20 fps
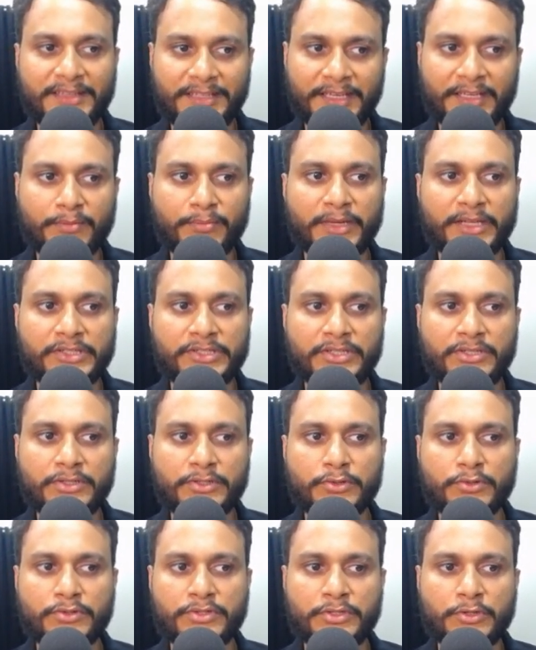They are matching.
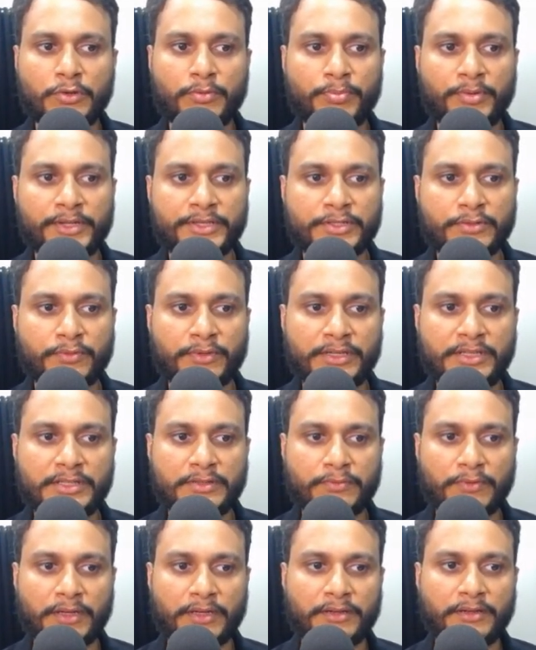So 0 plus 1
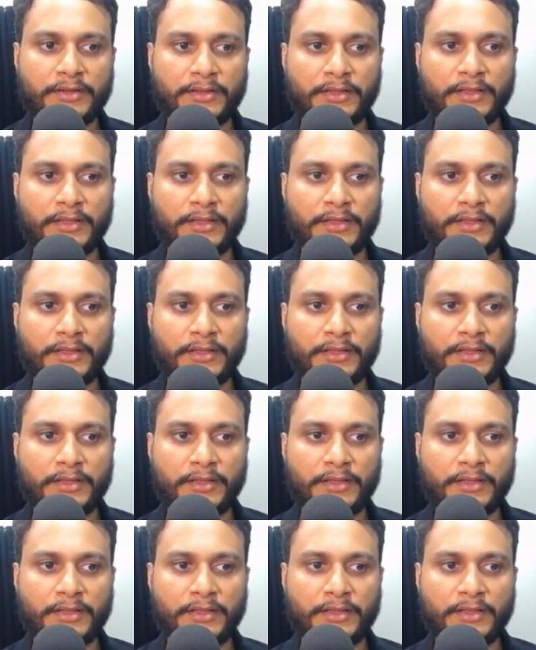is 1.